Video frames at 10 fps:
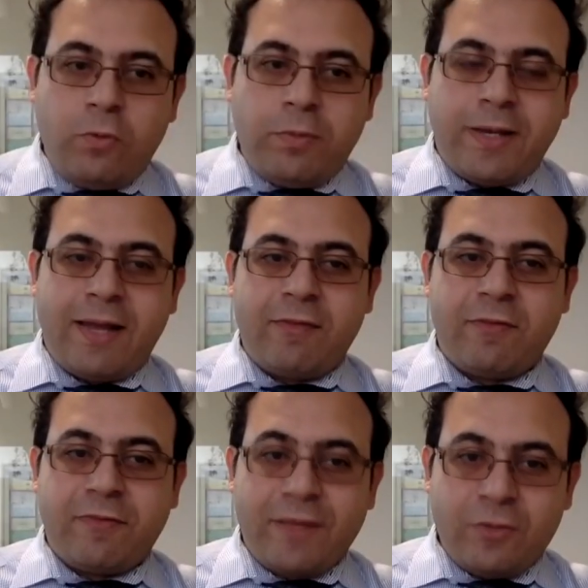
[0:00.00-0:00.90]
but I have a
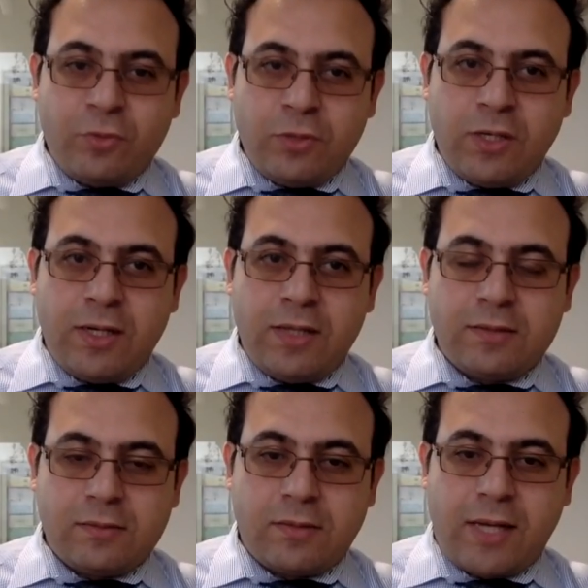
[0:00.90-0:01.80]
friend who
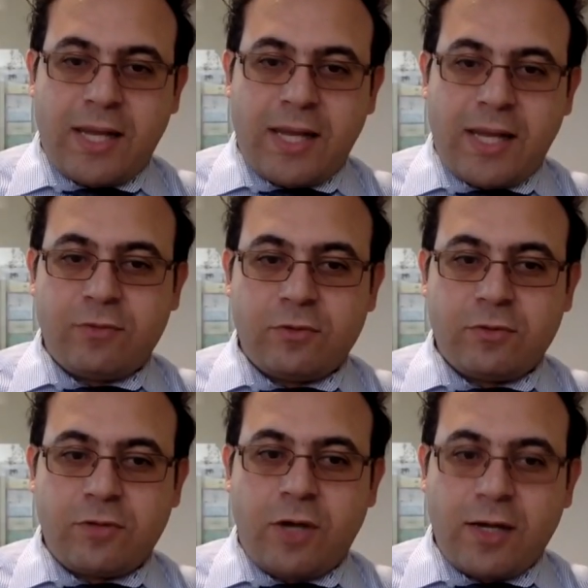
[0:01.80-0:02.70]
does. I have to
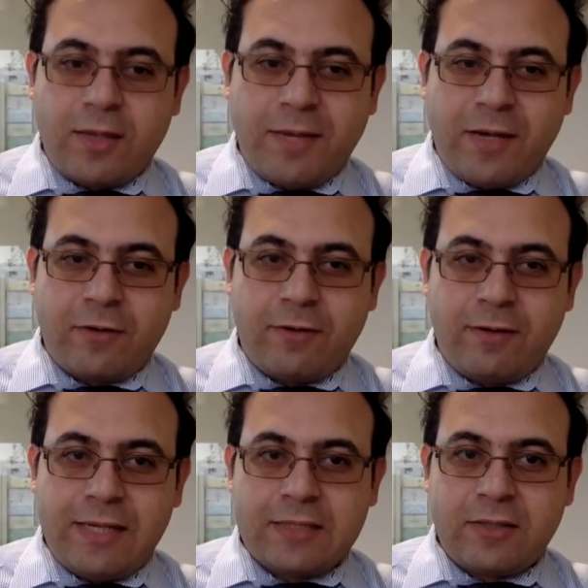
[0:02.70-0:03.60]
talk about her,
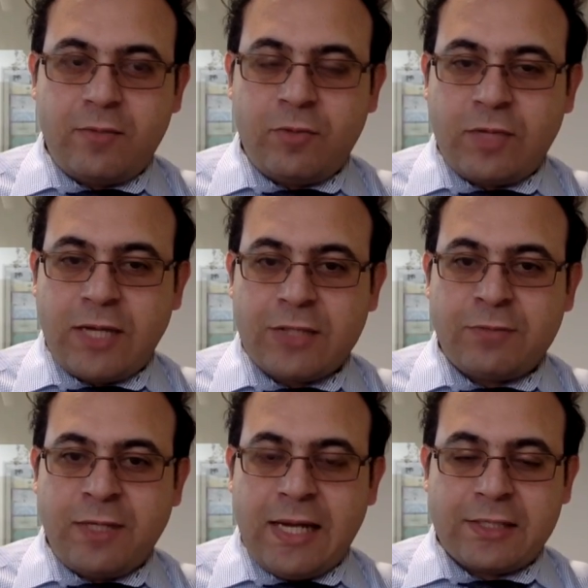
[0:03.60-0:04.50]
and next time you catch
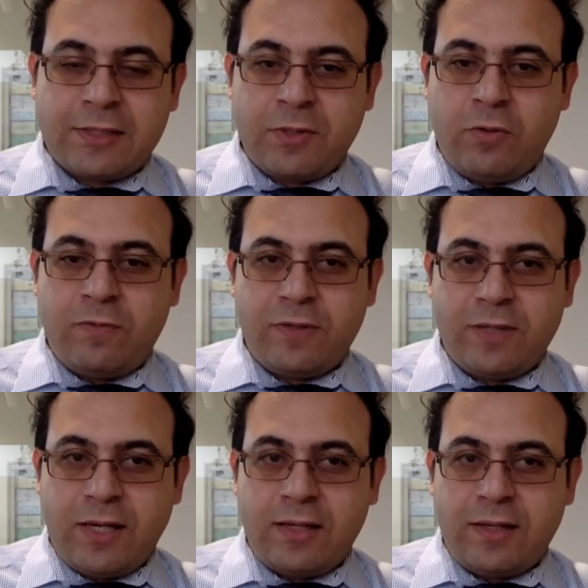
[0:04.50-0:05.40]
me, ask me.
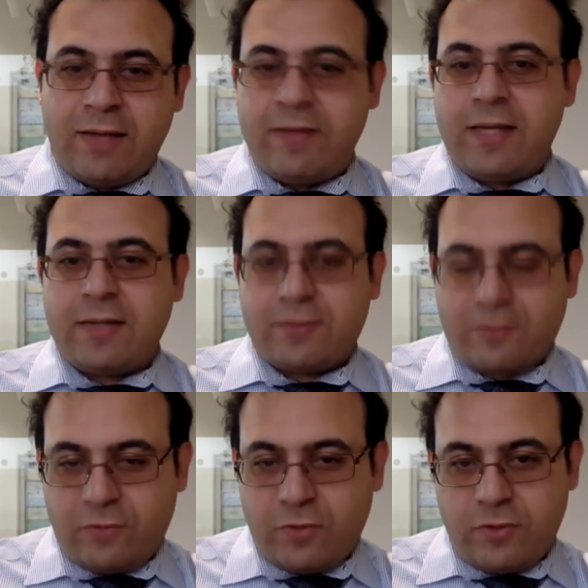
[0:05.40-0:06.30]
Hopefully, I'll have an answer
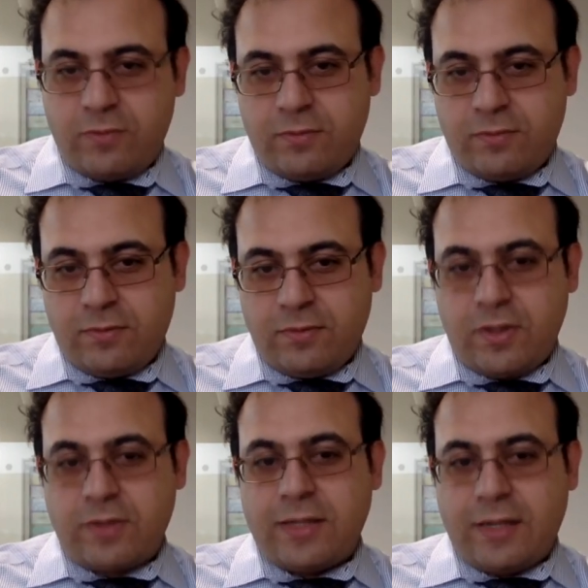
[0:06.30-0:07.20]
for you.
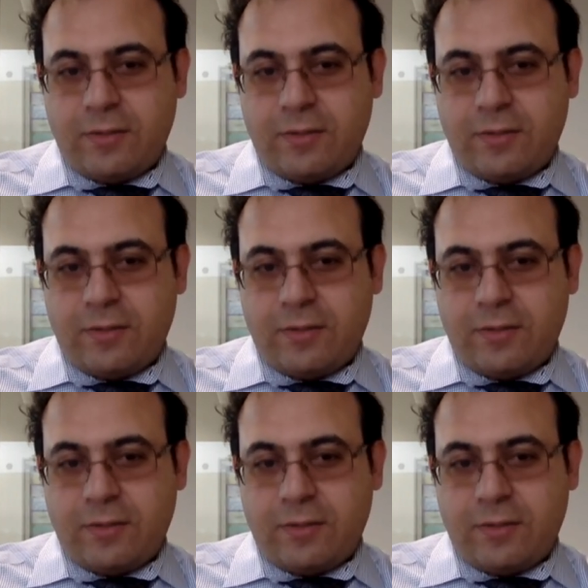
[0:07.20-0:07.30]
Okay.